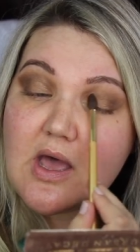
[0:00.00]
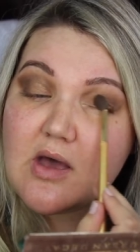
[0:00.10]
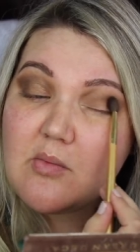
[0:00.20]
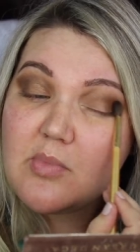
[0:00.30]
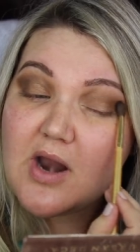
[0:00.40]

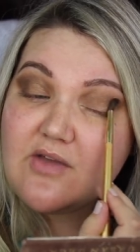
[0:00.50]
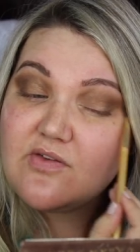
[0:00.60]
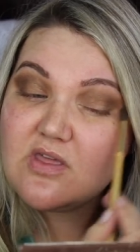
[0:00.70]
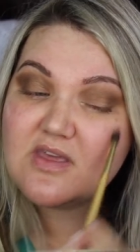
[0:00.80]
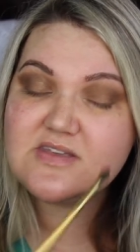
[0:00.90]
Um, but I
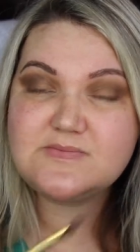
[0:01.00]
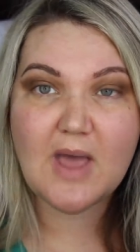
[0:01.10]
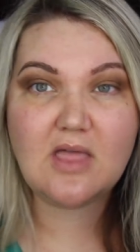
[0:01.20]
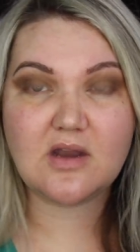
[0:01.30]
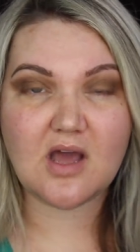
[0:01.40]
feel like this
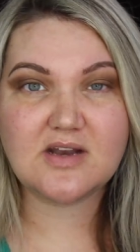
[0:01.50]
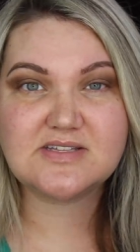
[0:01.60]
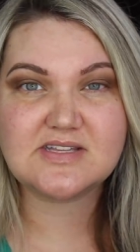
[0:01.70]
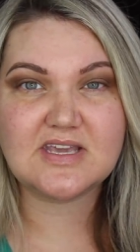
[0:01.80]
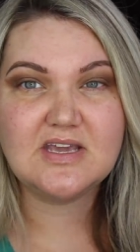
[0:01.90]
palette,
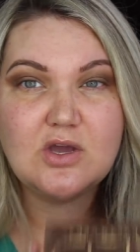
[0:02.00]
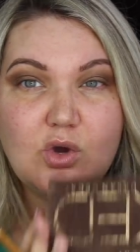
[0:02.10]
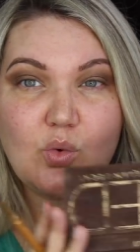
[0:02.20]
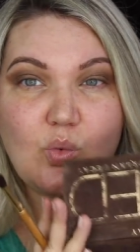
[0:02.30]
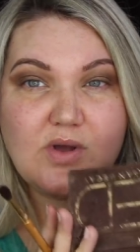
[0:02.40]
honestly,
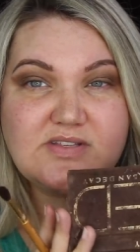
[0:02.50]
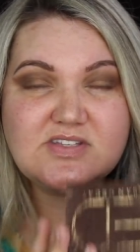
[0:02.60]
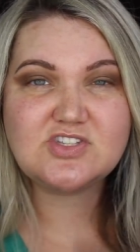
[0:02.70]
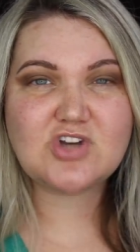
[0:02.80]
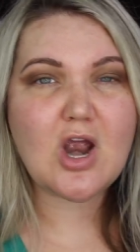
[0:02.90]
was
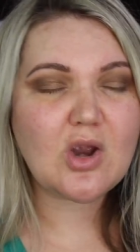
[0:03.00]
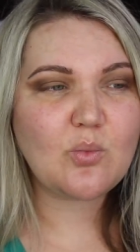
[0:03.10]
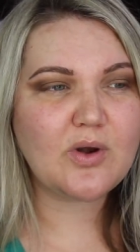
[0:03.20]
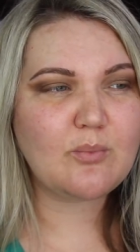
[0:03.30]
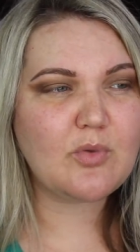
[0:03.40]
the
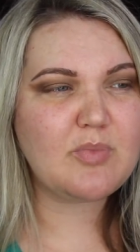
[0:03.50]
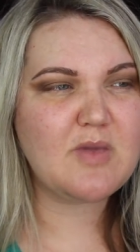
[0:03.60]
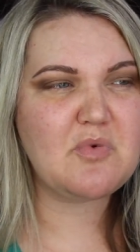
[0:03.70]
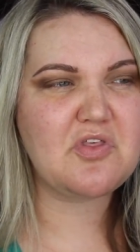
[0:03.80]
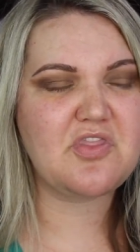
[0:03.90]
start. When, when
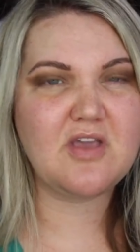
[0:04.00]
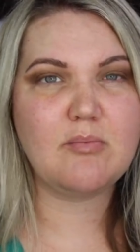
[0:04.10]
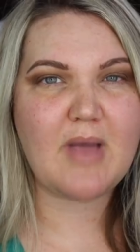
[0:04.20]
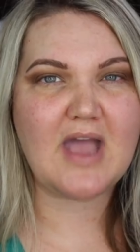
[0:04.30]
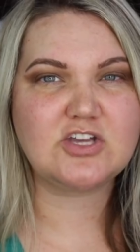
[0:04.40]
people
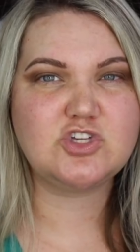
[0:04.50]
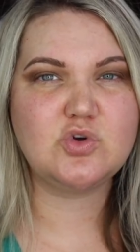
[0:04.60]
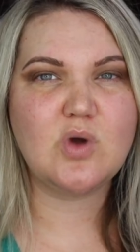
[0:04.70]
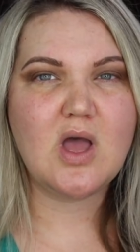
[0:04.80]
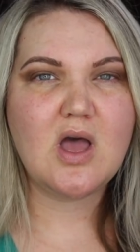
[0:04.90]
think back
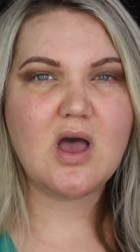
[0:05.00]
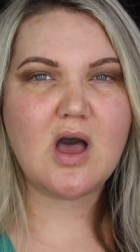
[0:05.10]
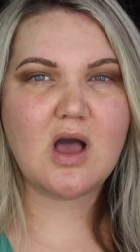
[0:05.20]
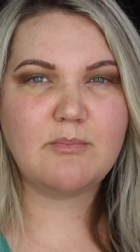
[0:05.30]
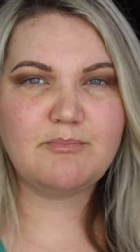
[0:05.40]
to
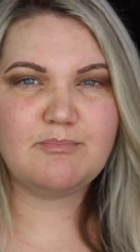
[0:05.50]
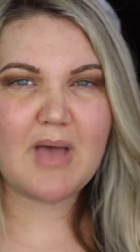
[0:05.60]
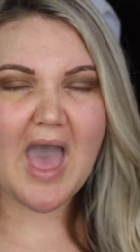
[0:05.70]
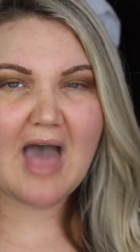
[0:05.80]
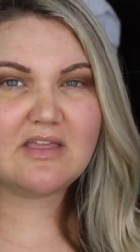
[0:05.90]
a
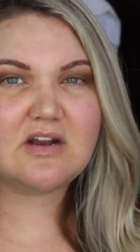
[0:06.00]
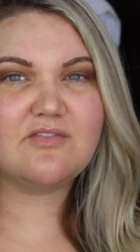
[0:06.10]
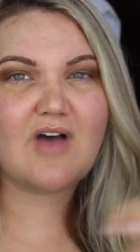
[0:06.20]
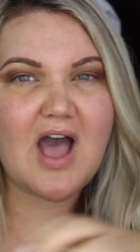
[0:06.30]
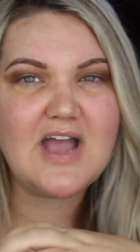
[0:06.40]
palette
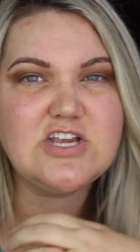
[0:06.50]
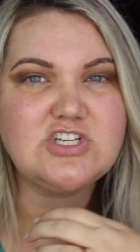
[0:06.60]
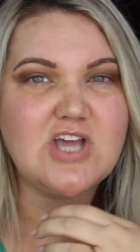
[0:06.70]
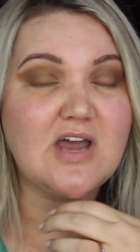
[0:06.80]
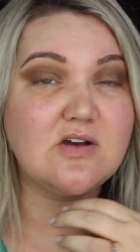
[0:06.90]
of
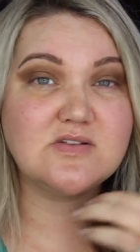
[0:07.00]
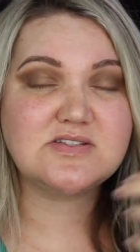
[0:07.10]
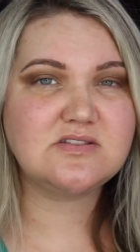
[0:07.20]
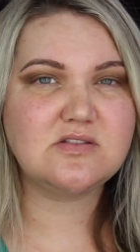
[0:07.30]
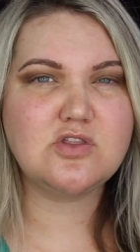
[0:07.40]
eyeshadows,
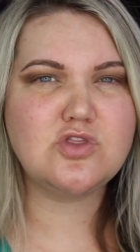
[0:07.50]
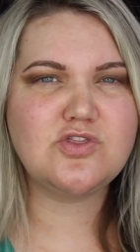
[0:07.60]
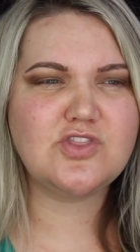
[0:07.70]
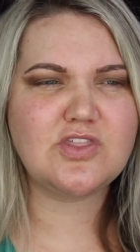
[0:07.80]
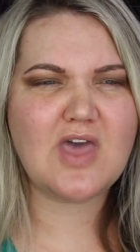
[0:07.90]

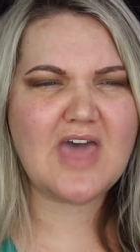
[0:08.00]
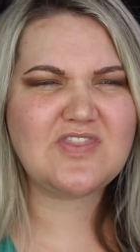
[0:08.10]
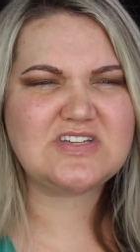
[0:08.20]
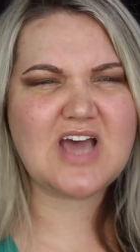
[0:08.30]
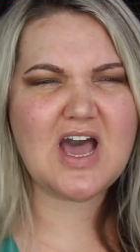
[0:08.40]
at
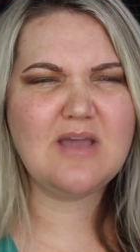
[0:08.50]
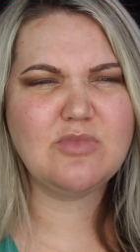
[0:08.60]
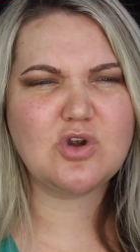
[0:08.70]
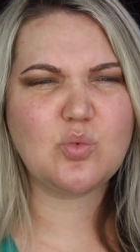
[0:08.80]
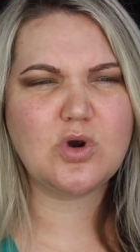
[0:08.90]
the time
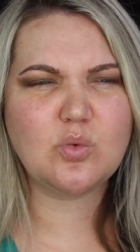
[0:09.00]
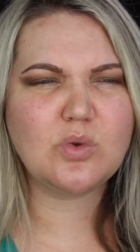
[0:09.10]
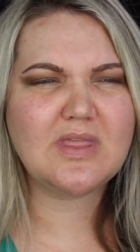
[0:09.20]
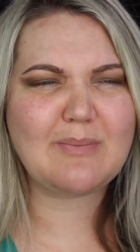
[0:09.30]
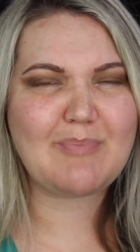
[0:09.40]
there weren't
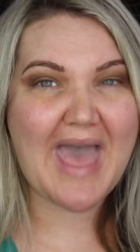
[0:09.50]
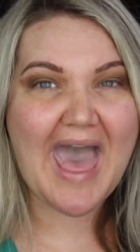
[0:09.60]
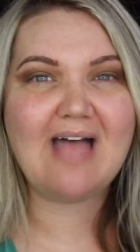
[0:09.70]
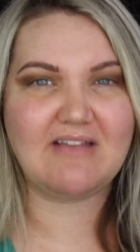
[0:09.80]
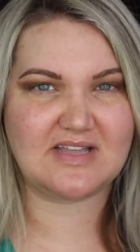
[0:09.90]
really
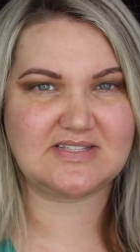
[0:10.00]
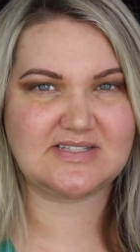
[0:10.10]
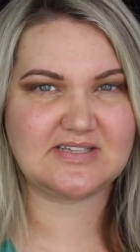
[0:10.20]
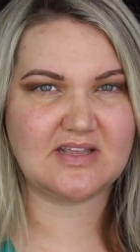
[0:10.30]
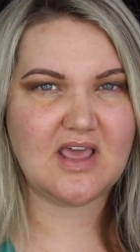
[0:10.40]

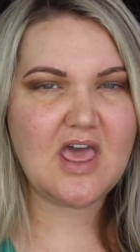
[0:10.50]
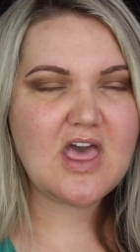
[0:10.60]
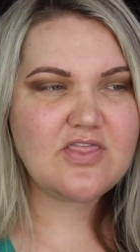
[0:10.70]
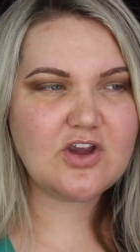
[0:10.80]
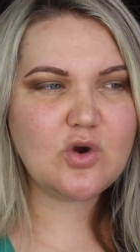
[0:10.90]
palettes.
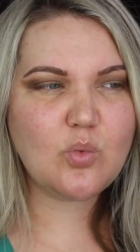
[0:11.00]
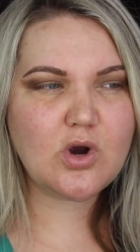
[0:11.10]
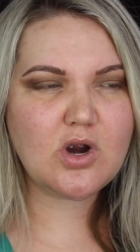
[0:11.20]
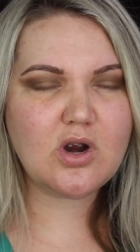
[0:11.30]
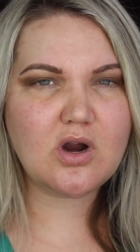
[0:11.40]
There
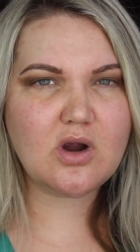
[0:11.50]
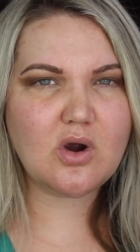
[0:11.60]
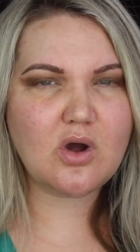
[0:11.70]
were